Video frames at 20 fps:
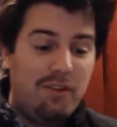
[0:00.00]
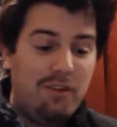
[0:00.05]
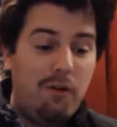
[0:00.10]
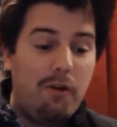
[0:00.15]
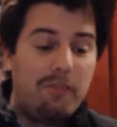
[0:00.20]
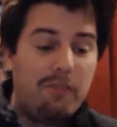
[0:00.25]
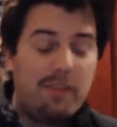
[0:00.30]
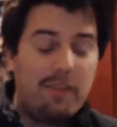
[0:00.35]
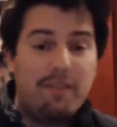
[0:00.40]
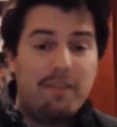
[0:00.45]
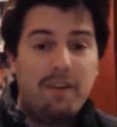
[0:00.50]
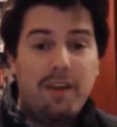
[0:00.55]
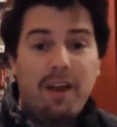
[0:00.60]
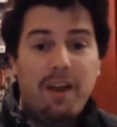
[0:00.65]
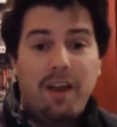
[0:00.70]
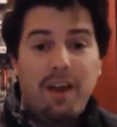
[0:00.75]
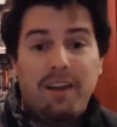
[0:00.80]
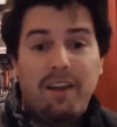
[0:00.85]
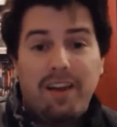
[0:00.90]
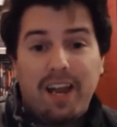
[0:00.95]
207.
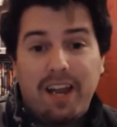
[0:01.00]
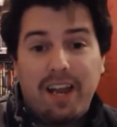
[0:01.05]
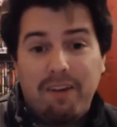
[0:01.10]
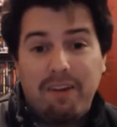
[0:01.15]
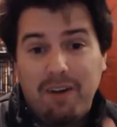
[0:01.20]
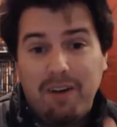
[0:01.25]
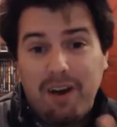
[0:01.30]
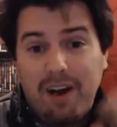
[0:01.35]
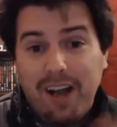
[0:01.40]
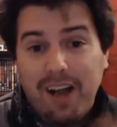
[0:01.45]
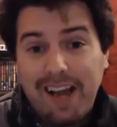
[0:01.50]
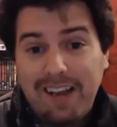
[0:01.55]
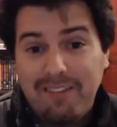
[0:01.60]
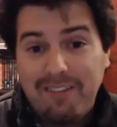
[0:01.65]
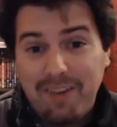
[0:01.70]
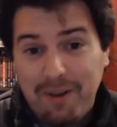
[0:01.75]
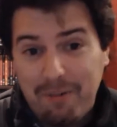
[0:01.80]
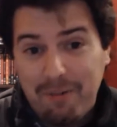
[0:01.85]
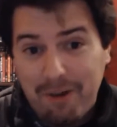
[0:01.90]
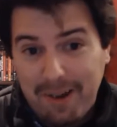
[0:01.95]
Now, I
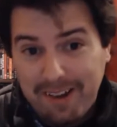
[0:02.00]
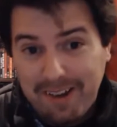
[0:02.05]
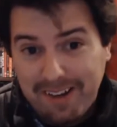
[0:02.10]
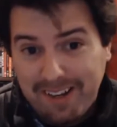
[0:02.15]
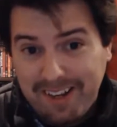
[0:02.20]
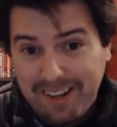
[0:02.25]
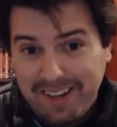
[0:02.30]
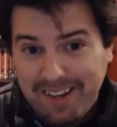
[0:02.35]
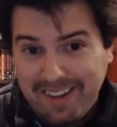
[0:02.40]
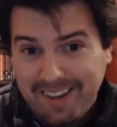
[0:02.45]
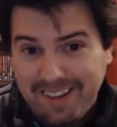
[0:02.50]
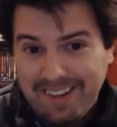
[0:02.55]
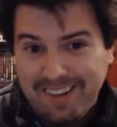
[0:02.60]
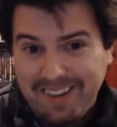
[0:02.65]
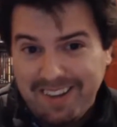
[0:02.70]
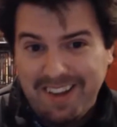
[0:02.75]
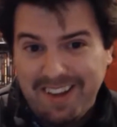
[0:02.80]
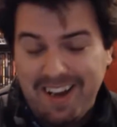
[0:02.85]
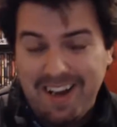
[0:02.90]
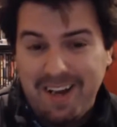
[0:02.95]
actually quite like
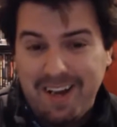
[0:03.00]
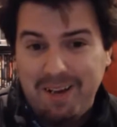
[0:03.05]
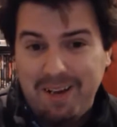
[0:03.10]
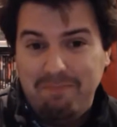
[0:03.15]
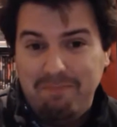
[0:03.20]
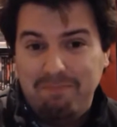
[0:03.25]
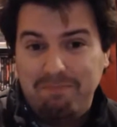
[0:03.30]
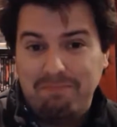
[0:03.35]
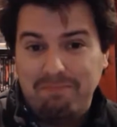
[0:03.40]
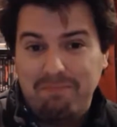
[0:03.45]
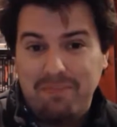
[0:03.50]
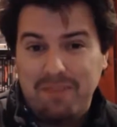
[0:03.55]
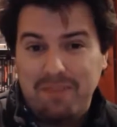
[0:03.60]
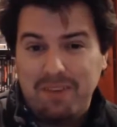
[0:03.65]
Henry